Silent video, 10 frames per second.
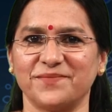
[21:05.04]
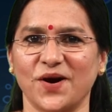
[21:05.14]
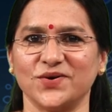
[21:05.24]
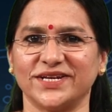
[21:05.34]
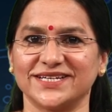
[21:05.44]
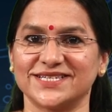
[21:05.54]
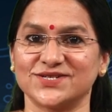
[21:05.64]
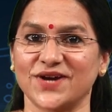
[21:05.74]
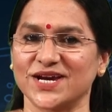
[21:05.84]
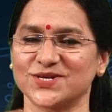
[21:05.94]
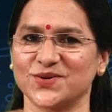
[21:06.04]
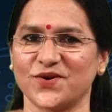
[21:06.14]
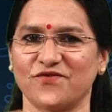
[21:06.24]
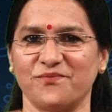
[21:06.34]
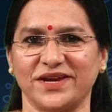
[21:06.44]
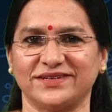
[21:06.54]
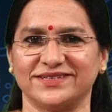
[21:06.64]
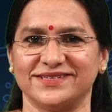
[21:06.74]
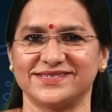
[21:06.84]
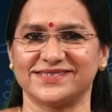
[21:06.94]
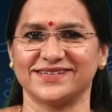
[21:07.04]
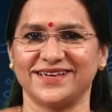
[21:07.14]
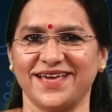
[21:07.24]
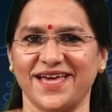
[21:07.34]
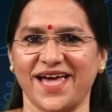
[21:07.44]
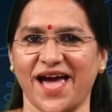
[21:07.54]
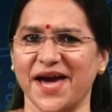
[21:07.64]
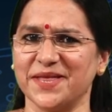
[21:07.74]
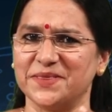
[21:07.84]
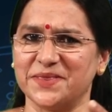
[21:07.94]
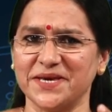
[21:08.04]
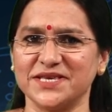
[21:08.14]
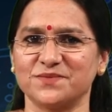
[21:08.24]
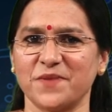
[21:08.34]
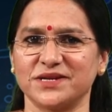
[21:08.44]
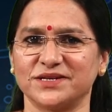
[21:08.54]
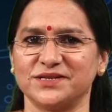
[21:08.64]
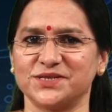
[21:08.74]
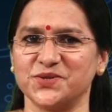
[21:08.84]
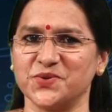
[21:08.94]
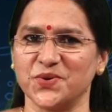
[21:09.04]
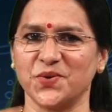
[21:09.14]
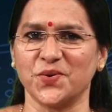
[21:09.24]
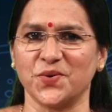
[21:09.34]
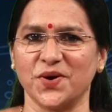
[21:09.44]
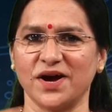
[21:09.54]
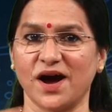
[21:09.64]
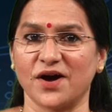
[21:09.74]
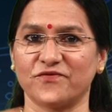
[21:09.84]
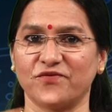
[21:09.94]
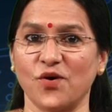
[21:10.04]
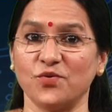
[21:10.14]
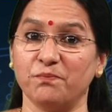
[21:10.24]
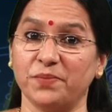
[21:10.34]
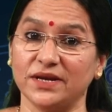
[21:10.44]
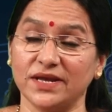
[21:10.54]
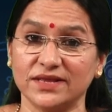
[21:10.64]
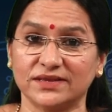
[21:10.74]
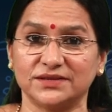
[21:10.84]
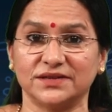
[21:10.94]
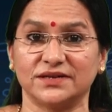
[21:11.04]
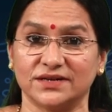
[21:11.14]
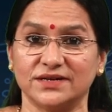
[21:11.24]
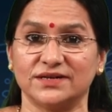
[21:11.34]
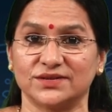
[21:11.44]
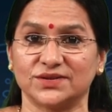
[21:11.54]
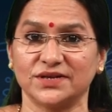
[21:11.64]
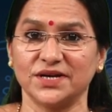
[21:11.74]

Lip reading: about extraction of metals, and these metals, you know, are found beneath the earth.